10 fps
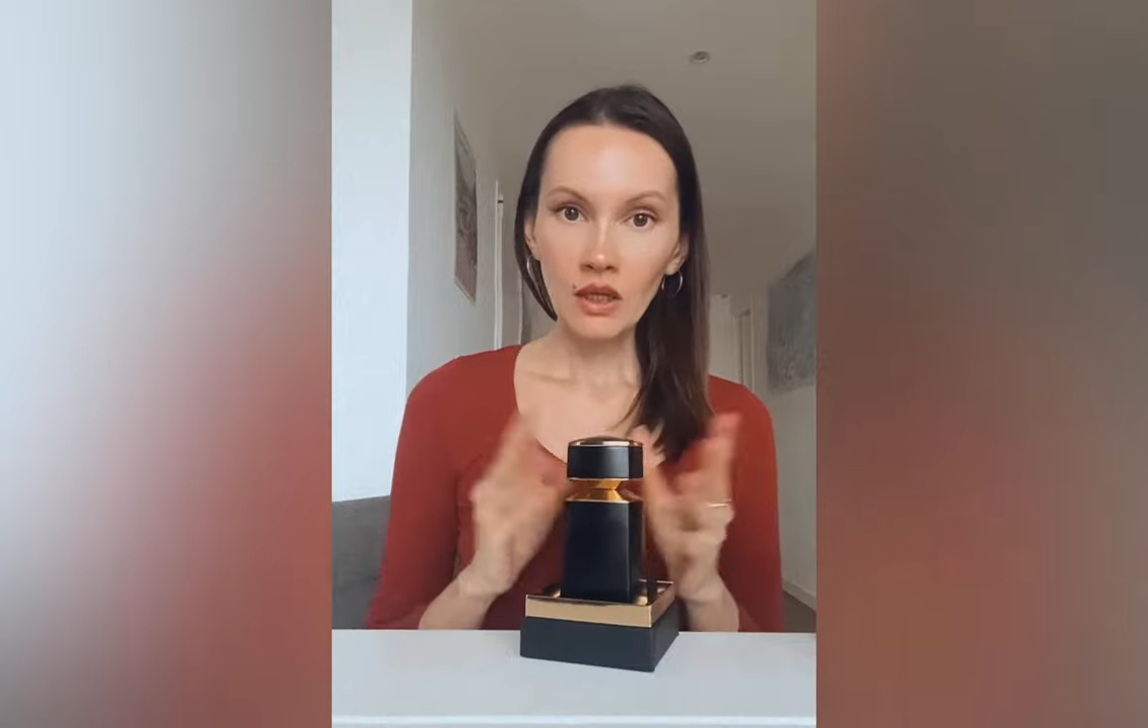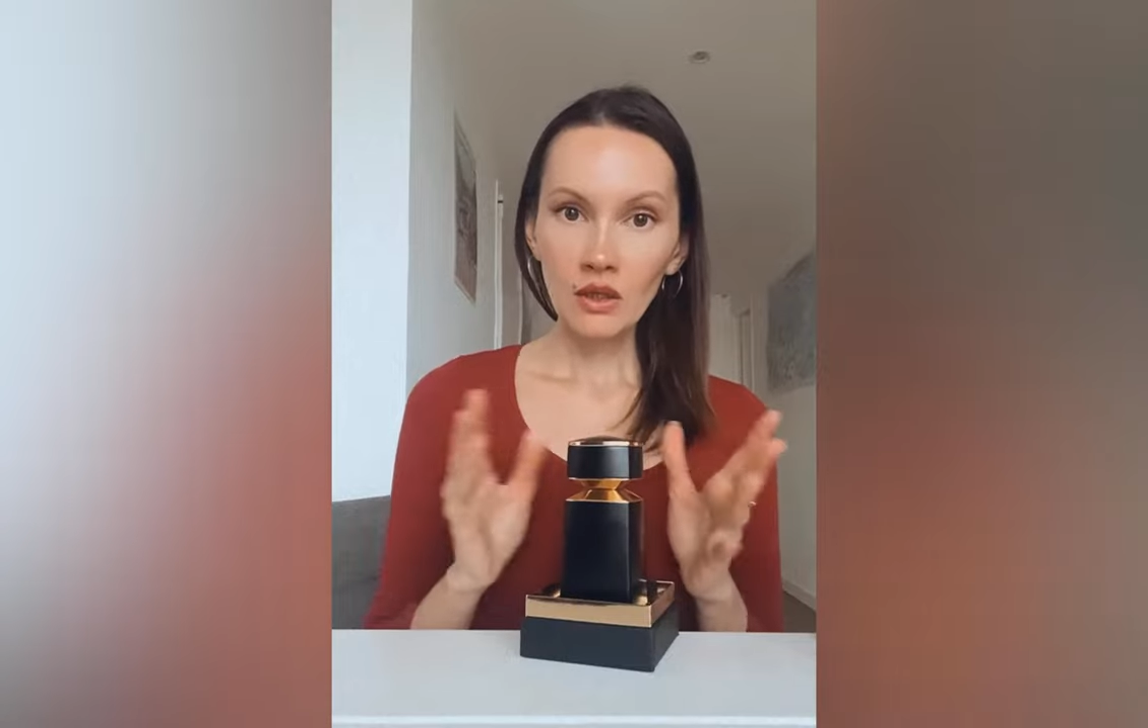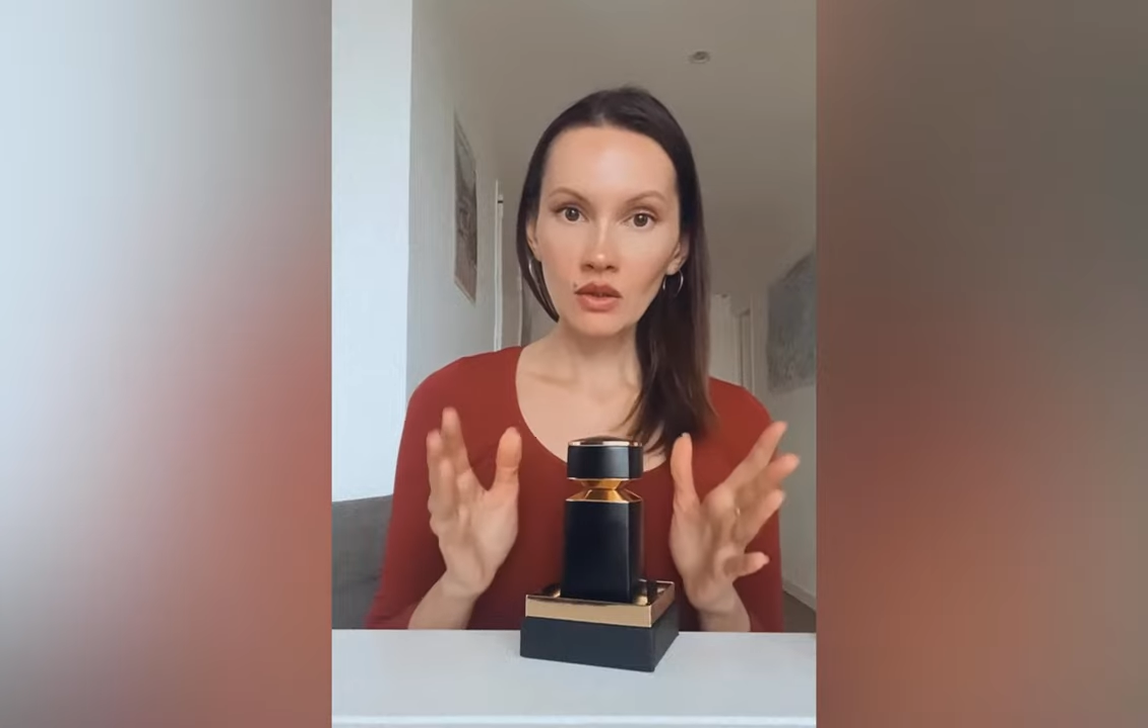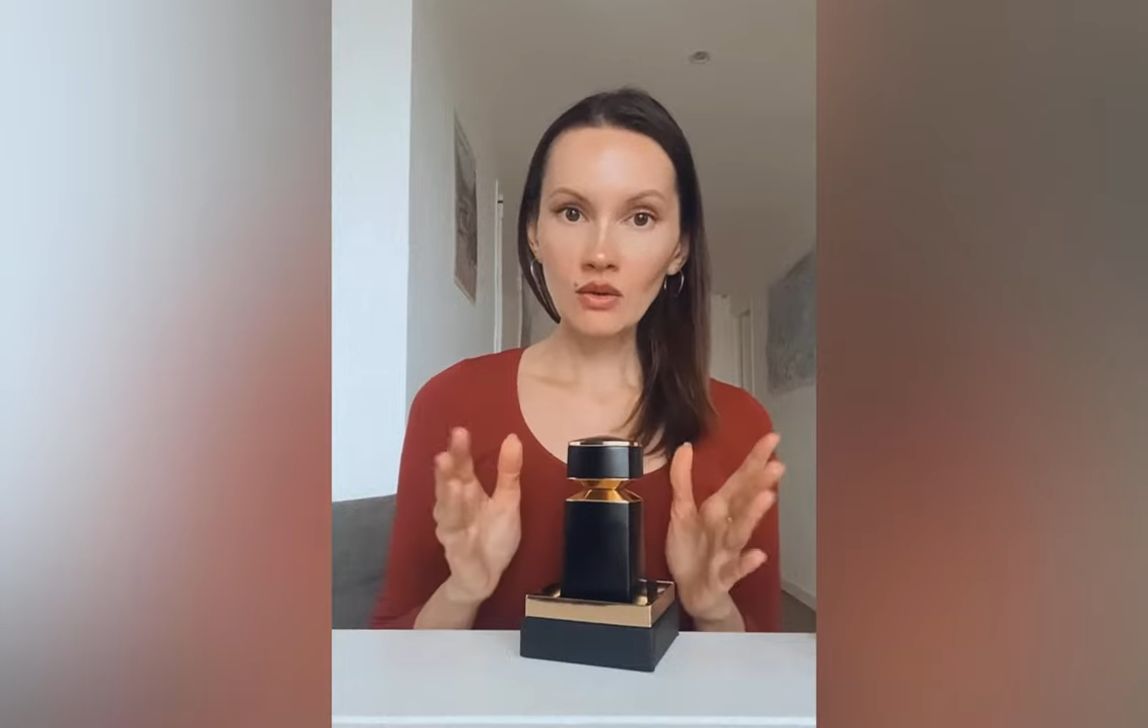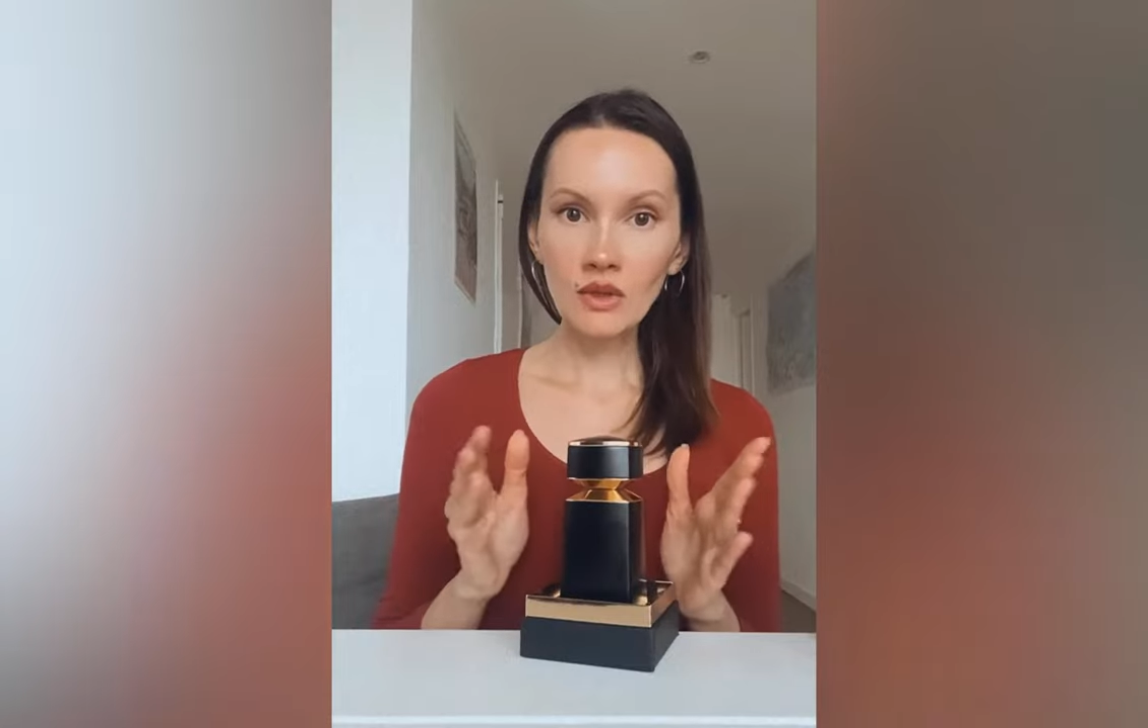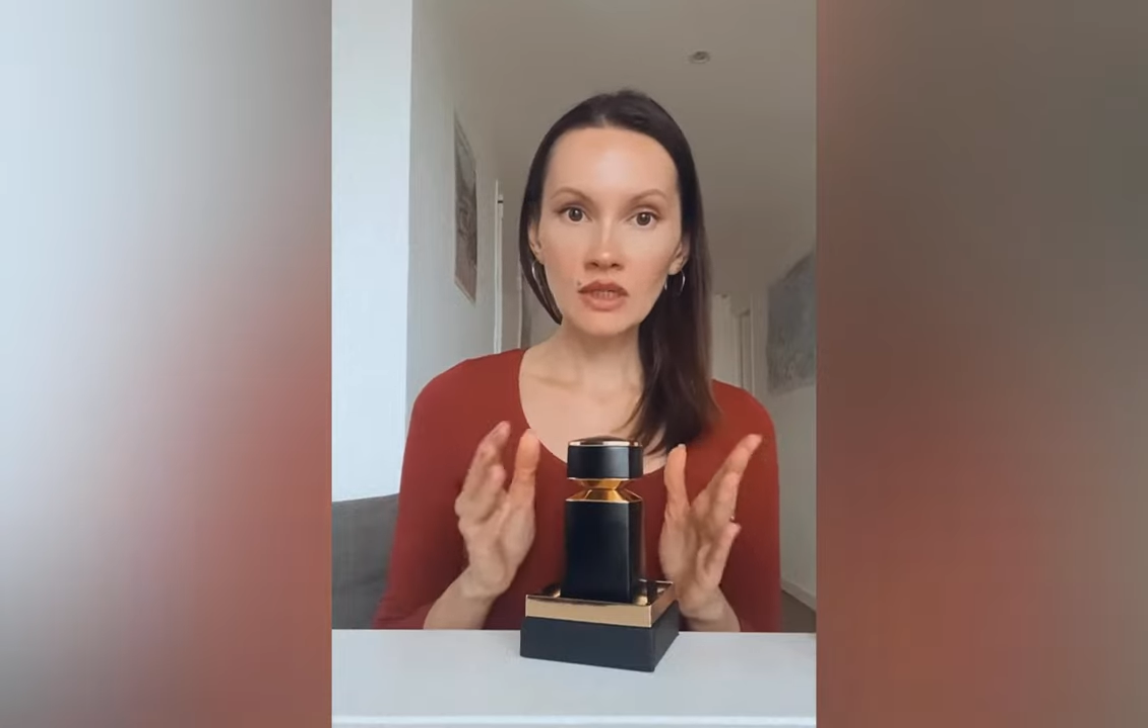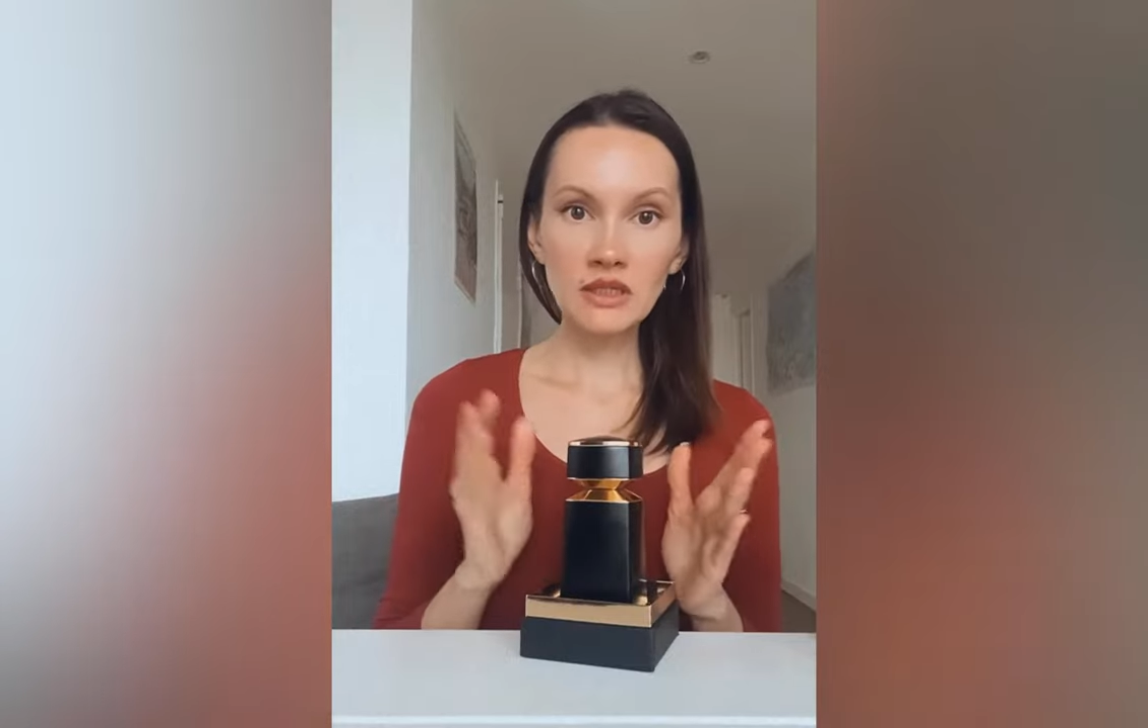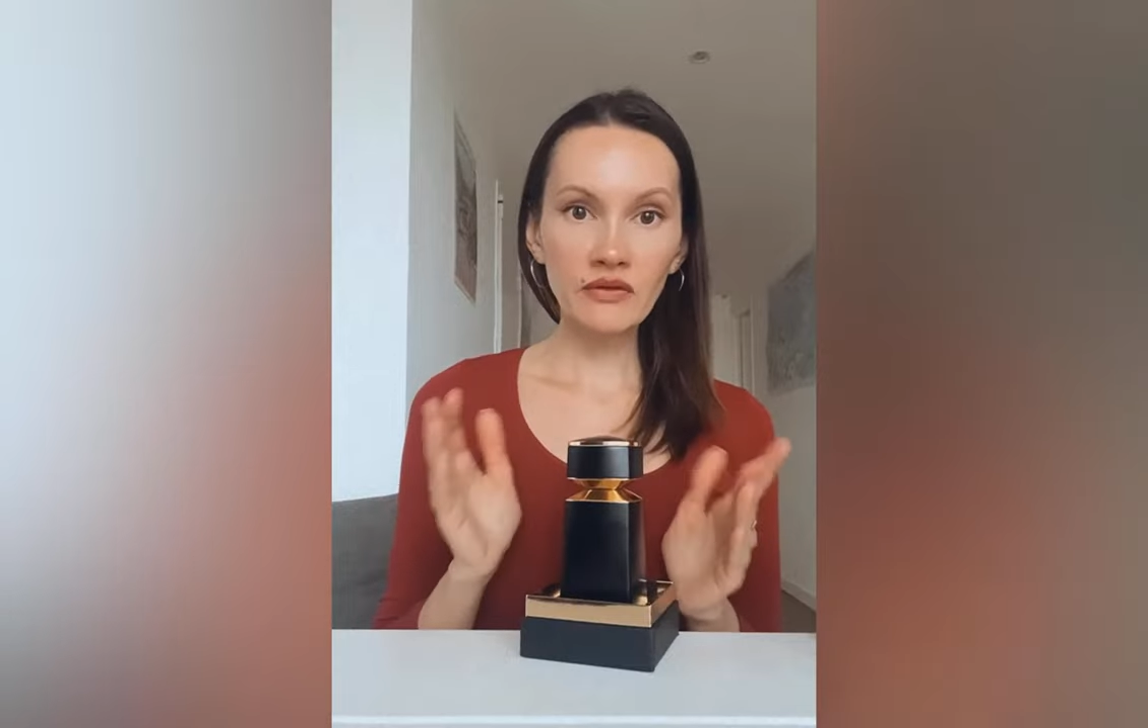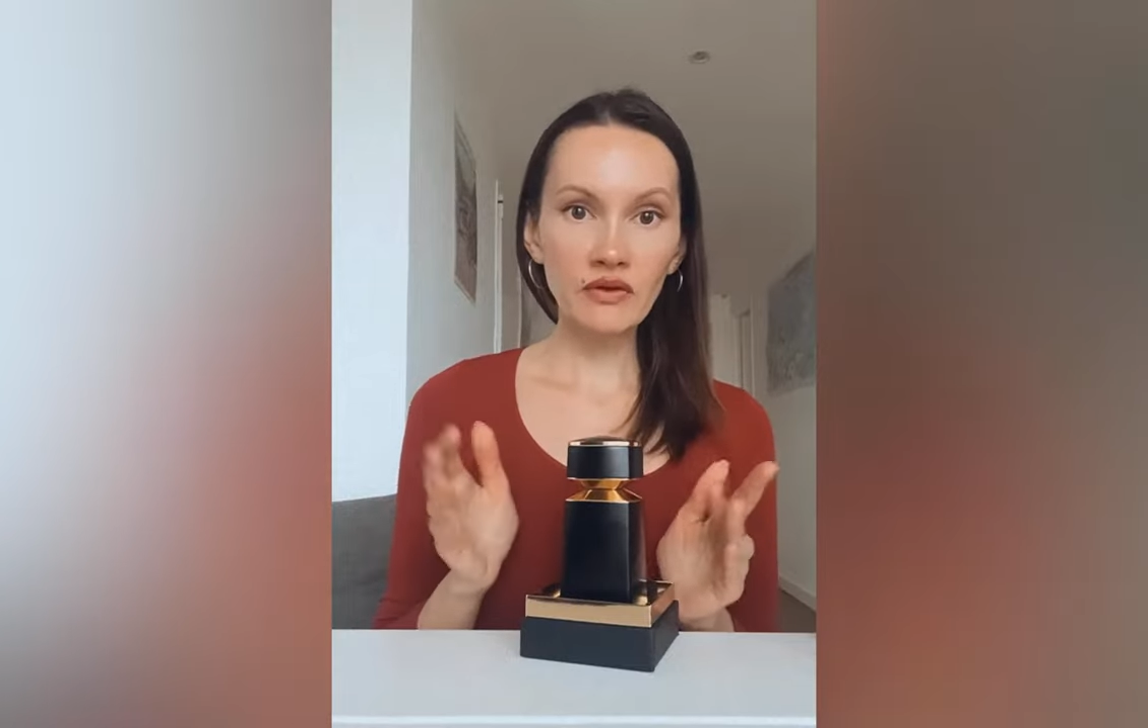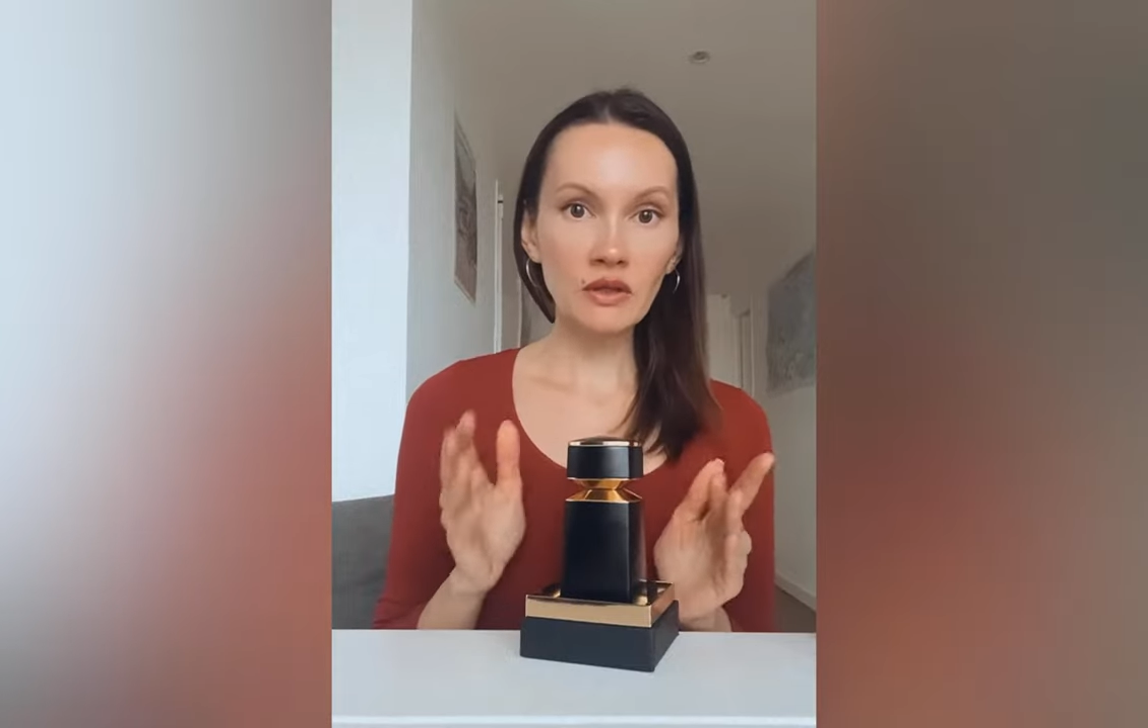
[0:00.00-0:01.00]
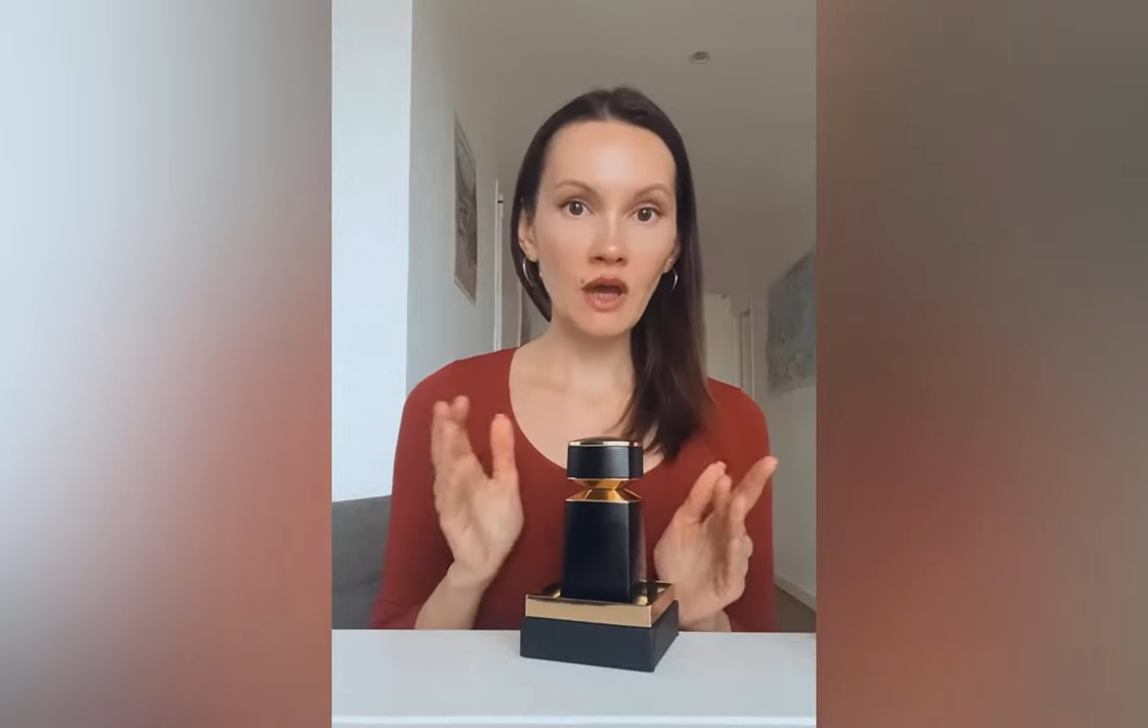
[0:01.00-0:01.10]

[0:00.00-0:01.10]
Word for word: You know there are different